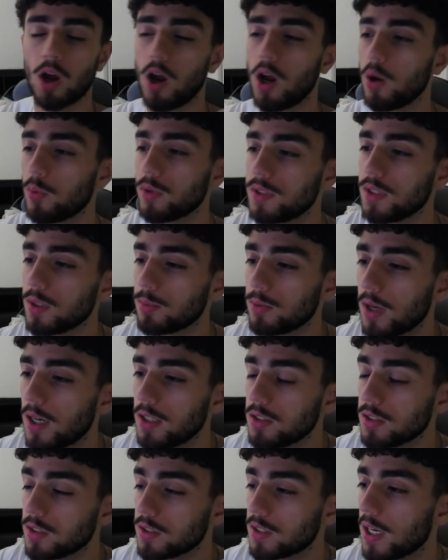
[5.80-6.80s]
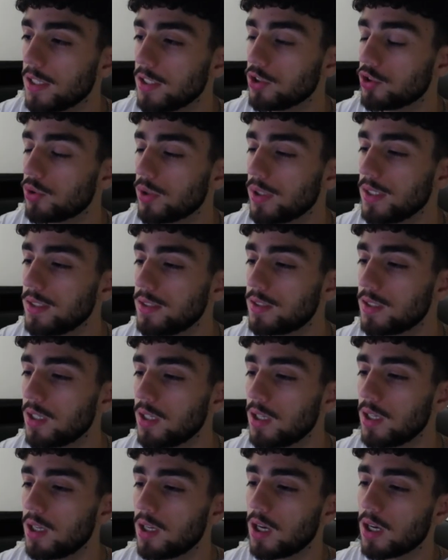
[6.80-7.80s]
Hi, what's up guys? It's Gaddy Trades.
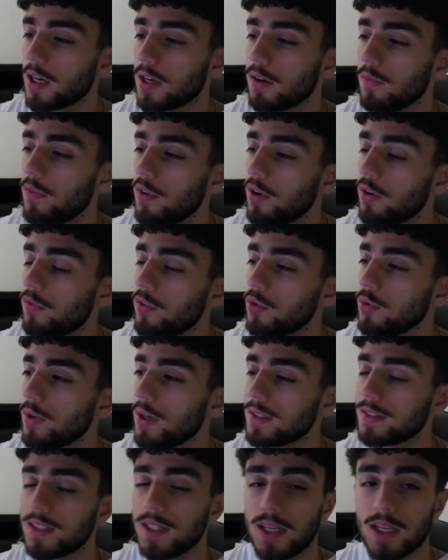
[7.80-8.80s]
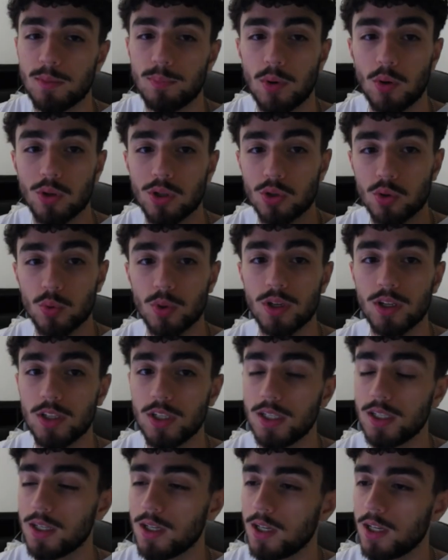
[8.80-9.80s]
I got a video for you guys today about
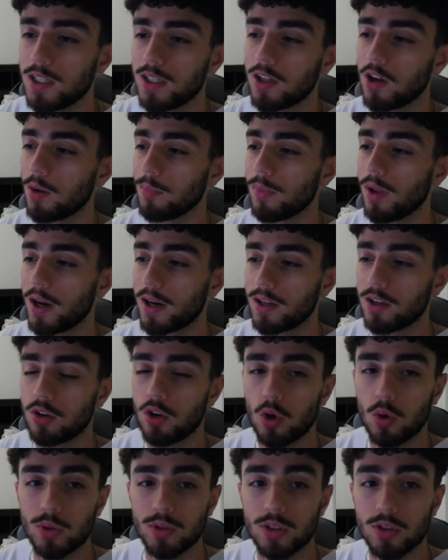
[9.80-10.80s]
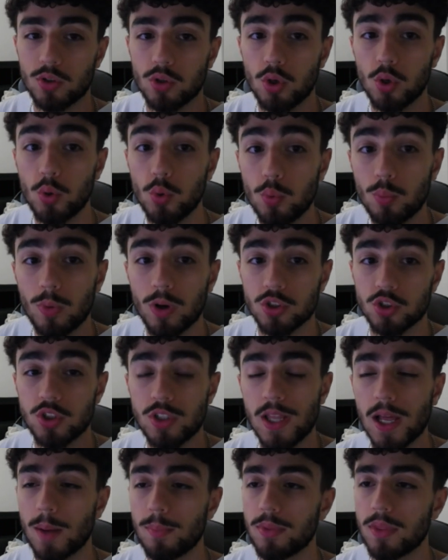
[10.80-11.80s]
liquidity. Now I'm not going to go into too much
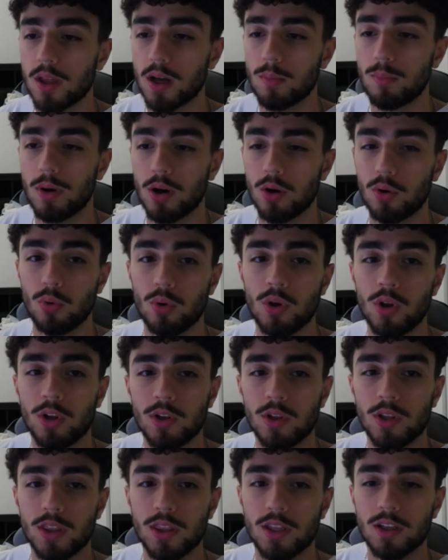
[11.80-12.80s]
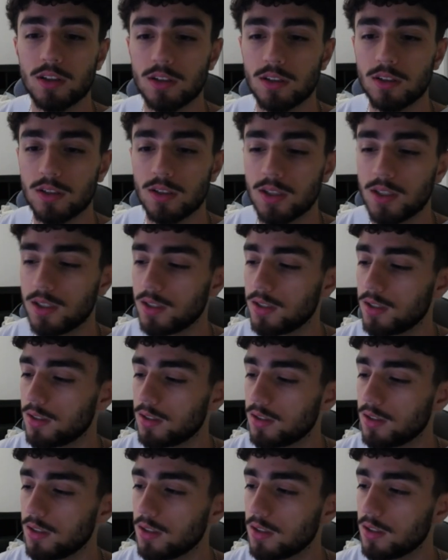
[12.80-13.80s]
depth about the
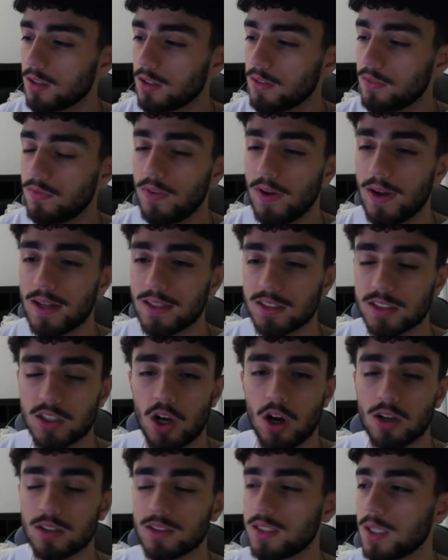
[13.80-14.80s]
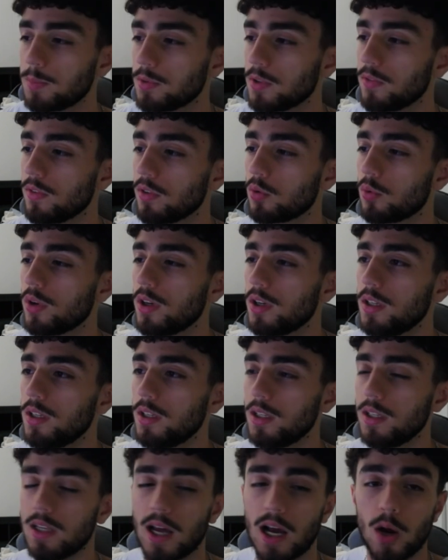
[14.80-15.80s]
advanced concepts of
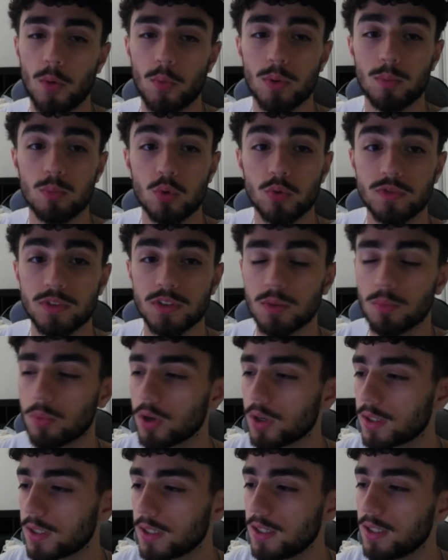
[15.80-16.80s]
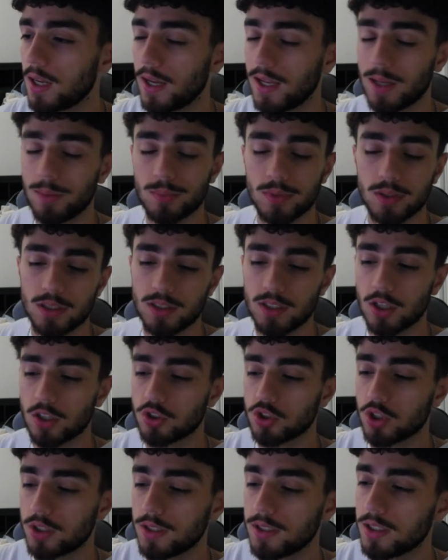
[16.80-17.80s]
liquidity and how it moves the market. I am going to
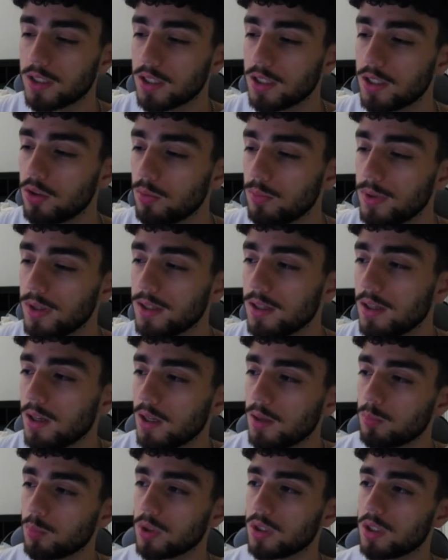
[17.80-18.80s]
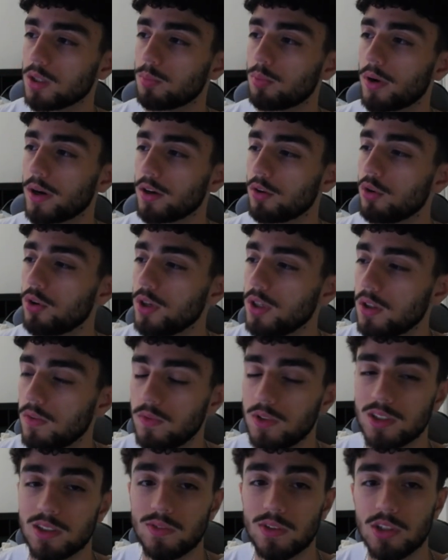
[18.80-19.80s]
touch on it a little bit, but the priority
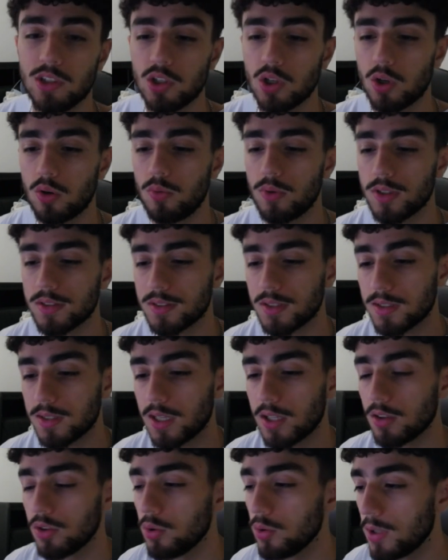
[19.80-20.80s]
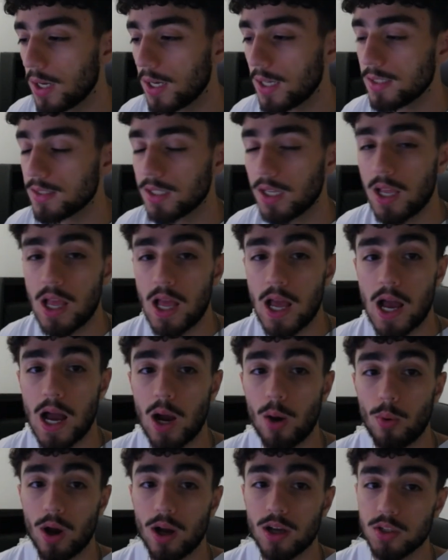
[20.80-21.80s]
of this video is to tell you guys
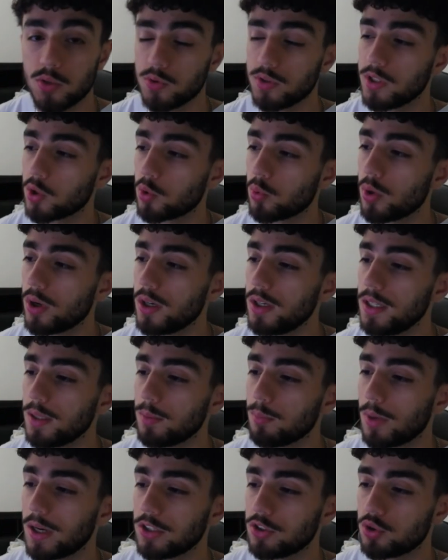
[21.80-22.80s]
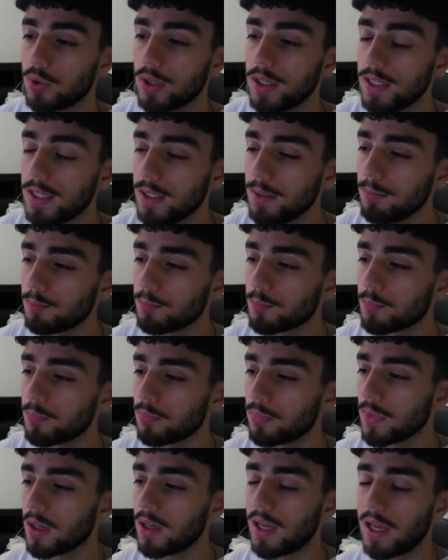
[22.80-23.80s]
how I use liquidity in my trading.
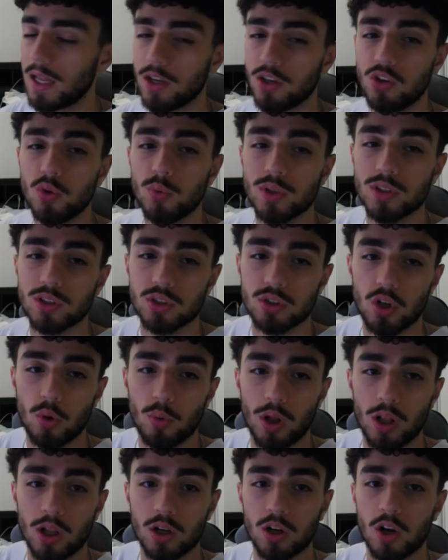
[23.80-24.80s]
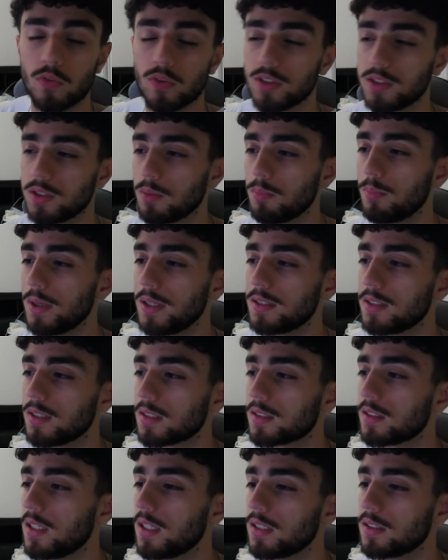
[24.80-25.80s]
And doing so, I'll cover some
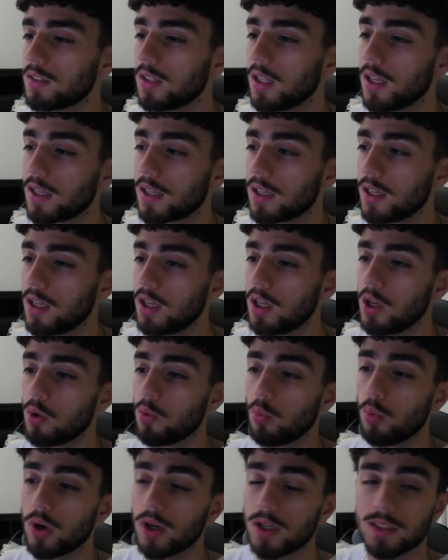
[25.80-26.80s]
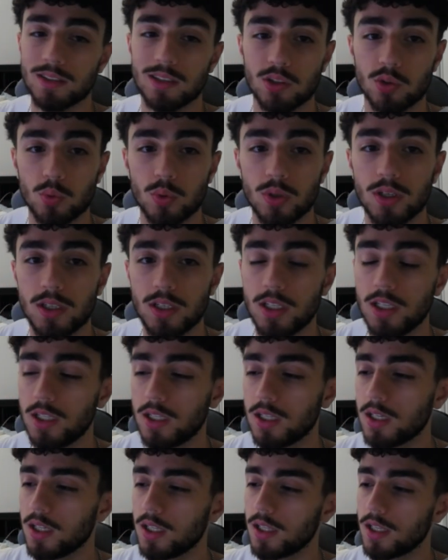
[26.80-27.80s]
basic things like what is
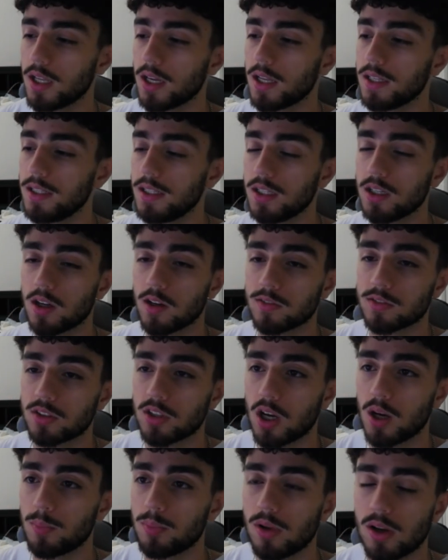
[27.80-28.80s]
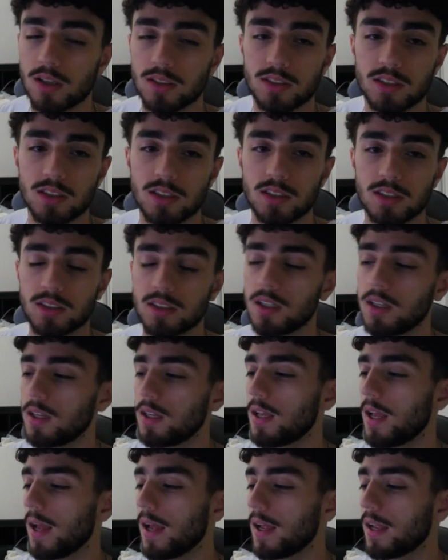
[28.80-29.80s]
liquidity, the idea of stop losses,
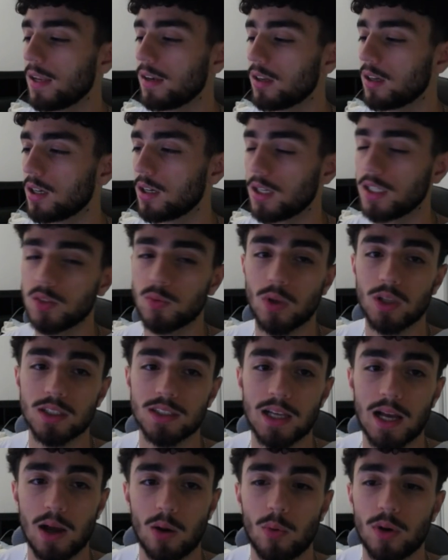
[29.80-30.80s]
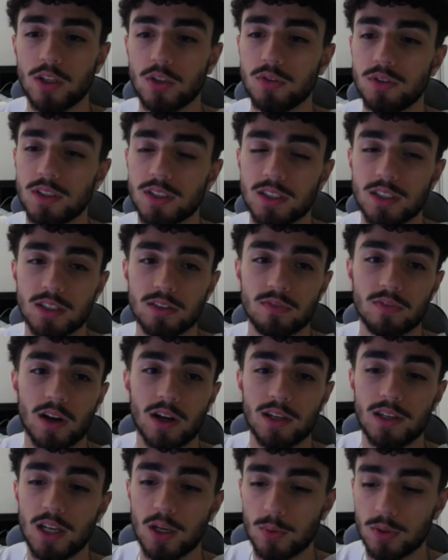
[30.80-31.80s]
and as well as how I use it to
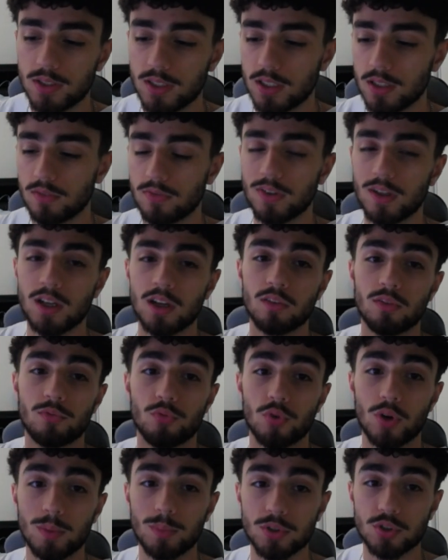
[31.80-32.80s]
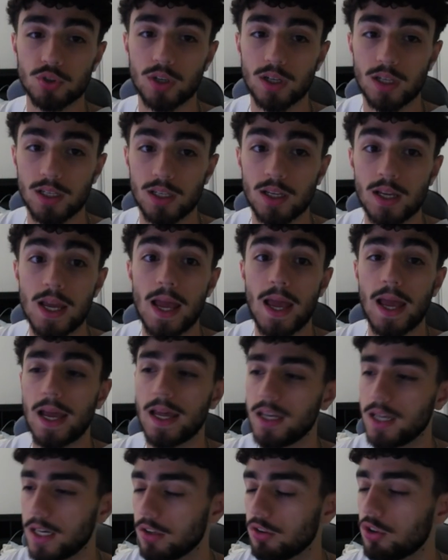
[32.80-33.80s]
find narrative, frame a trade,
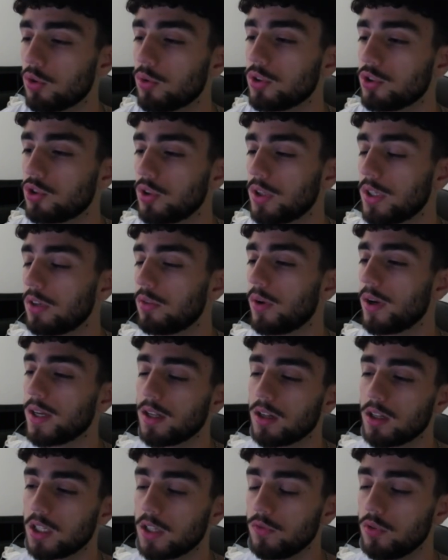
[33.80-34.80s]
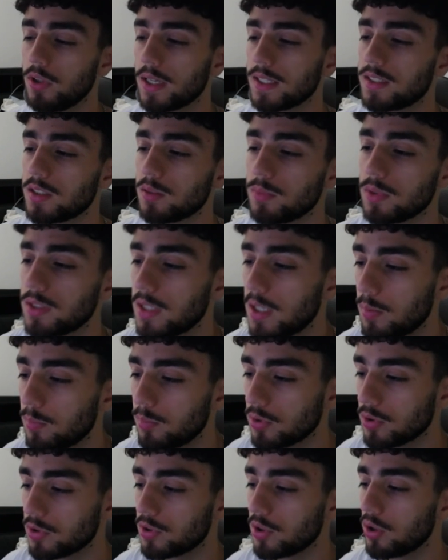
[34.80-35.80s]
and enter a trade, right? And I'll give you guys some
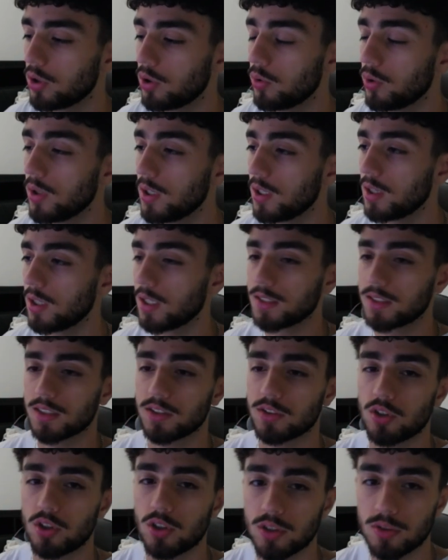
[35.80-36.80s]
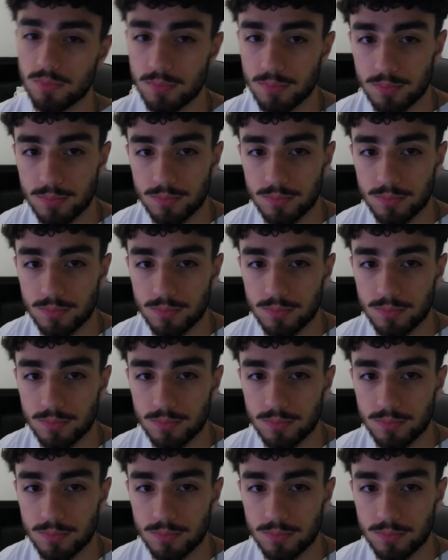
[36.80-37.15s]
examples. So let's get started.